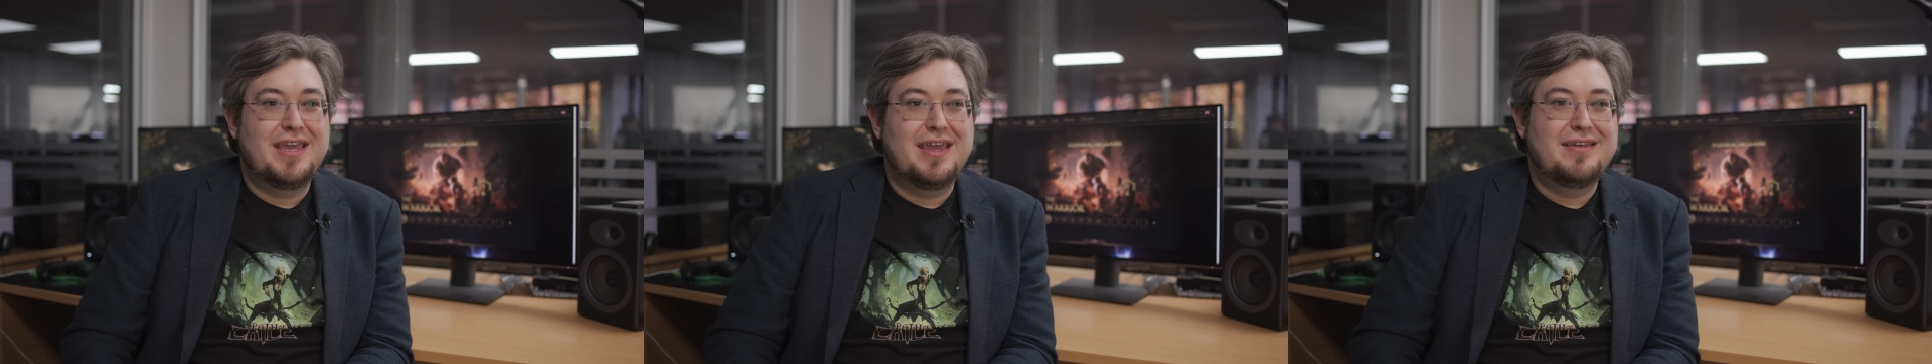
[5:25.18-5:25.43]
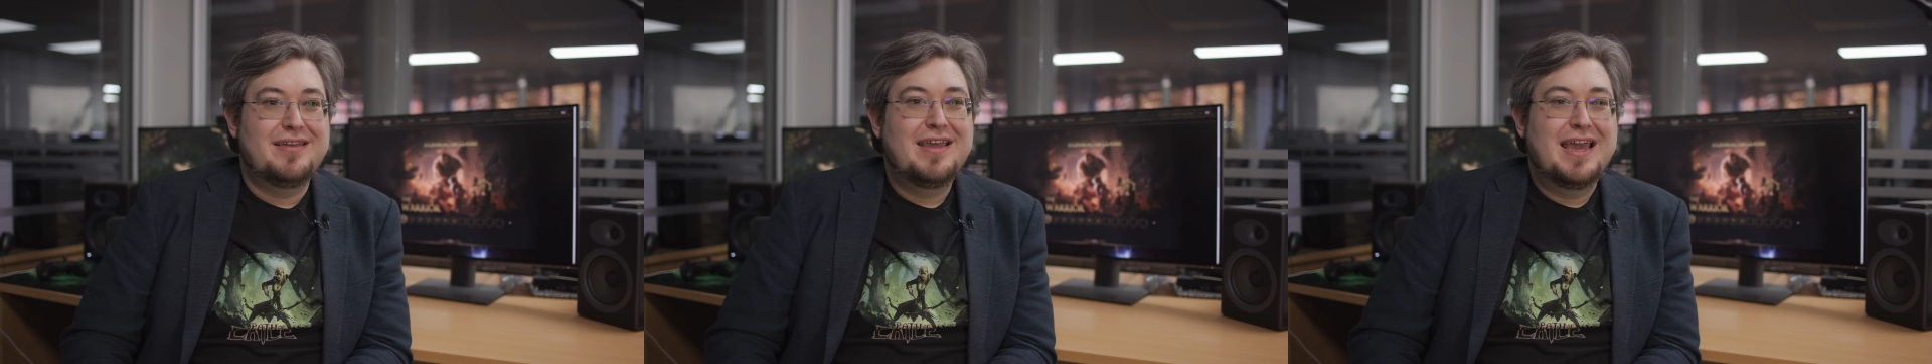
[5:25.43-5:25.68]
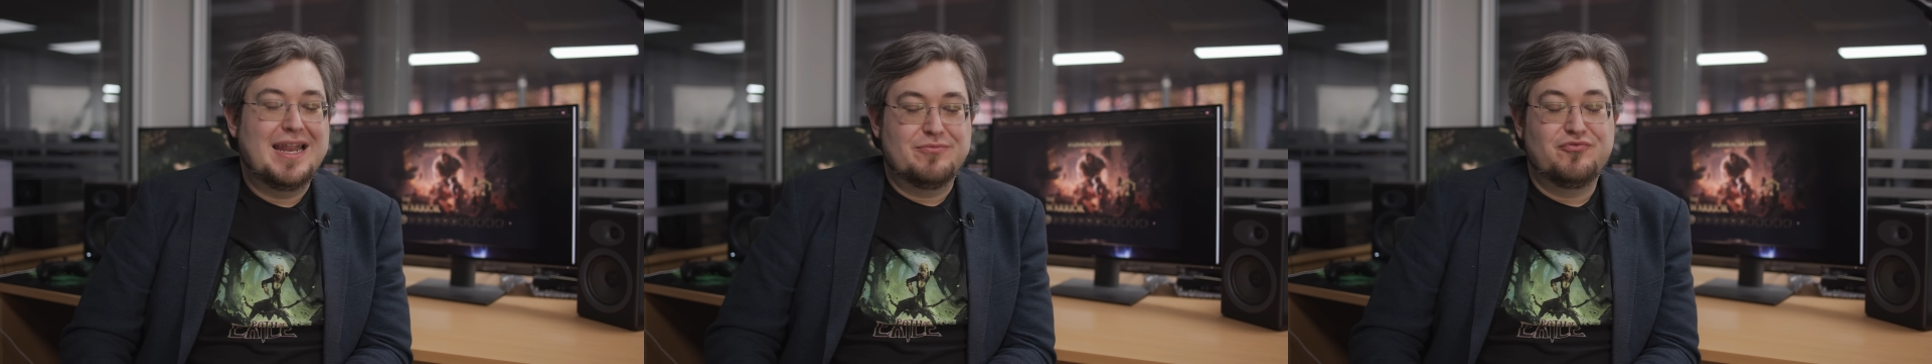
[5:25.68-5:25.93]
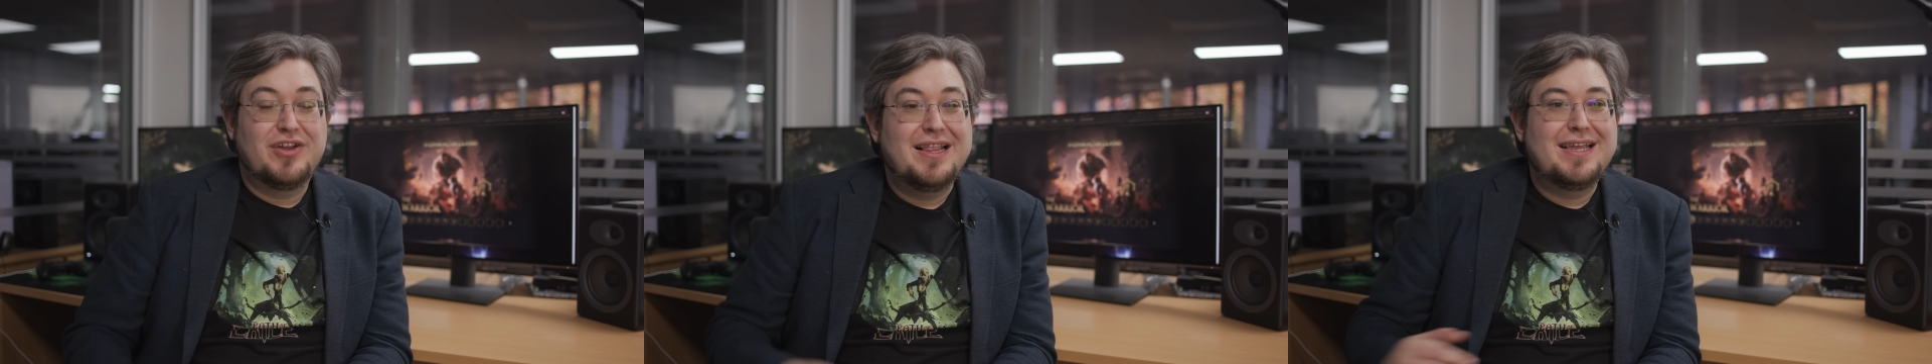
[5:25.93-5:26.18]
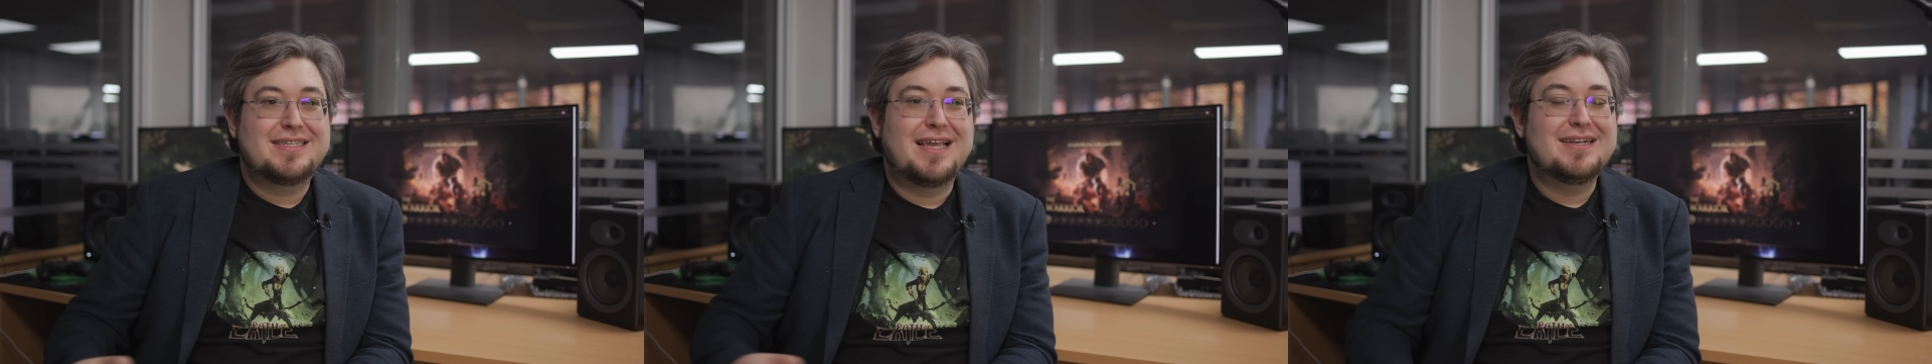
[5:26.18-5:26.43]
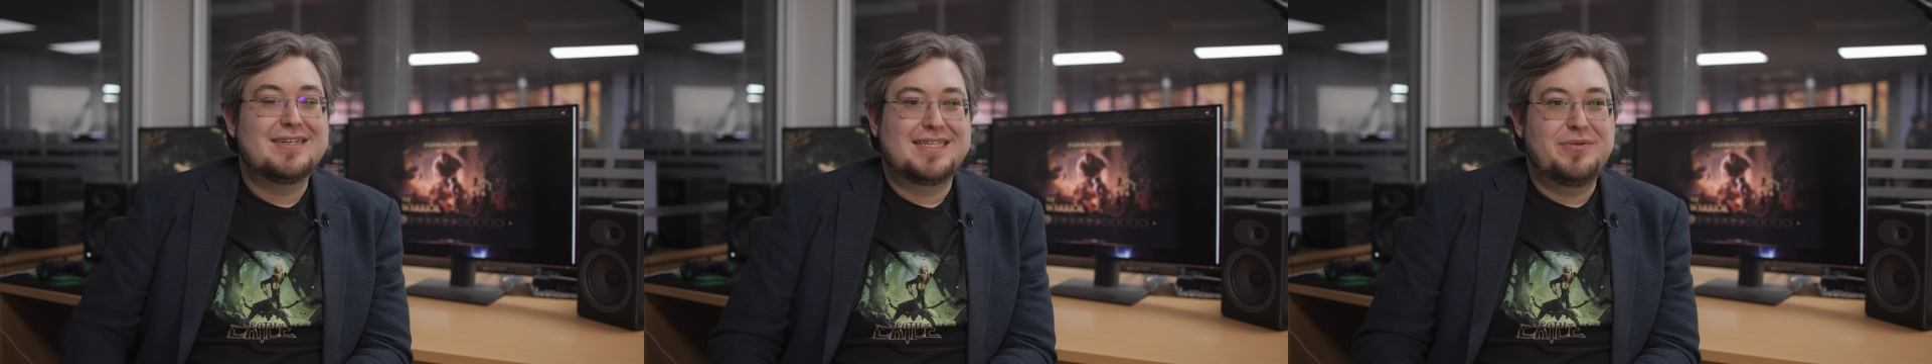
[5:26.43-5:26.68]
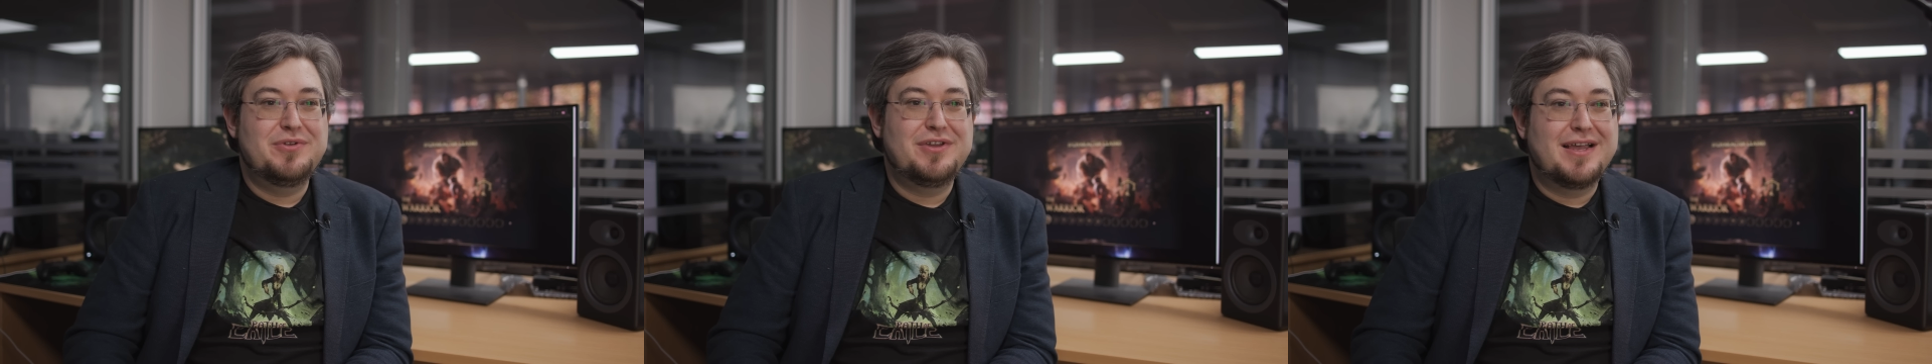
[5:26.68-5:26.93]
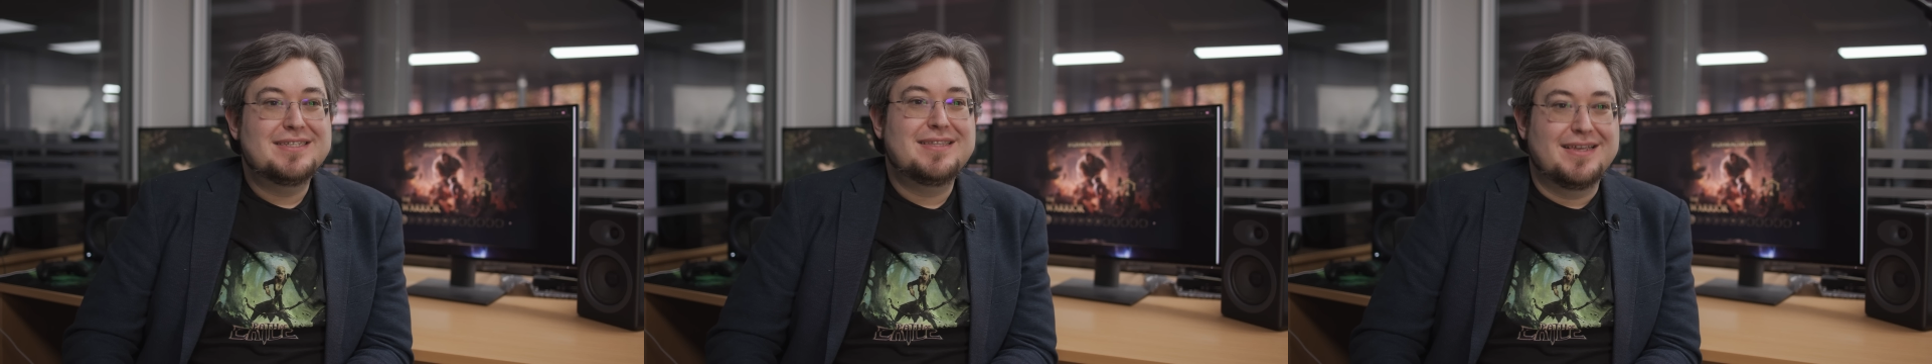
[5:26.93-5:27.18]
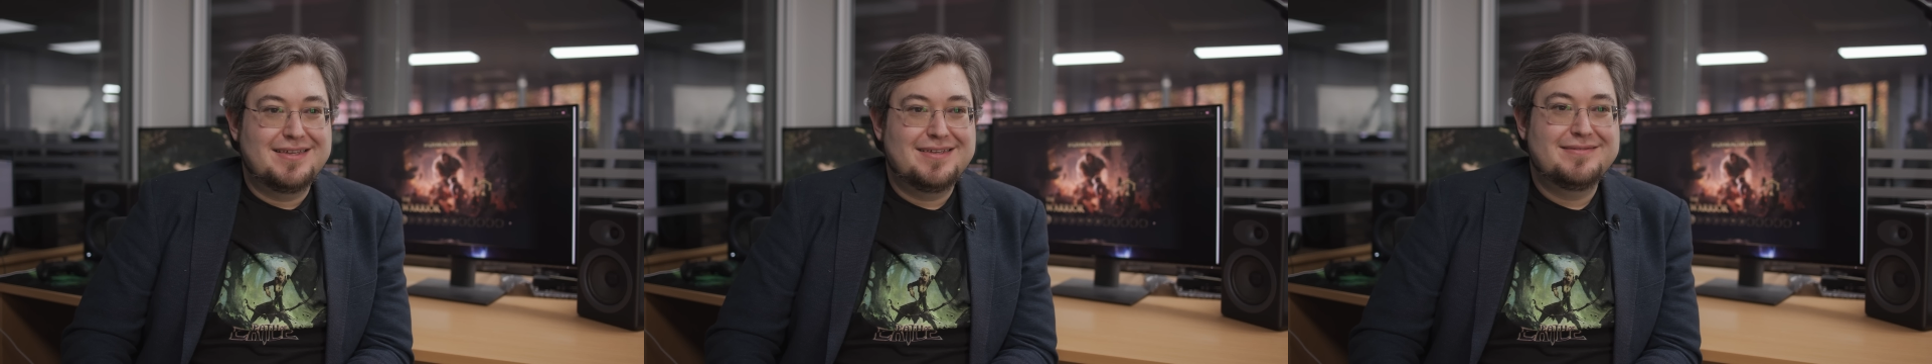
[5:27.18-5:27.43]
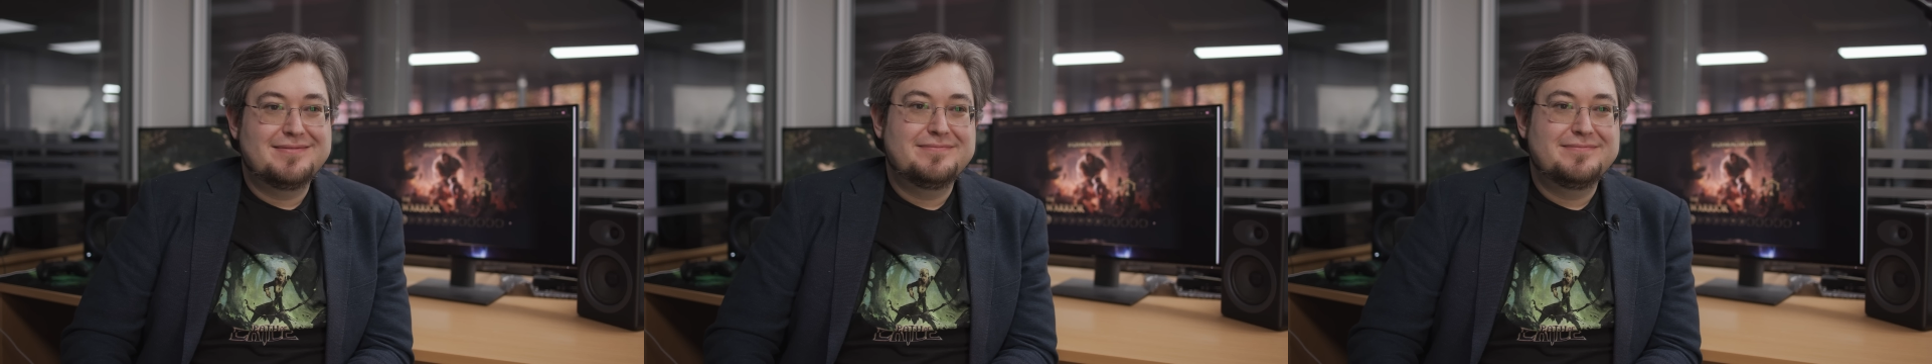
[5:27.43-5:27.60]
the year, and I'm really excited to see what you guys think.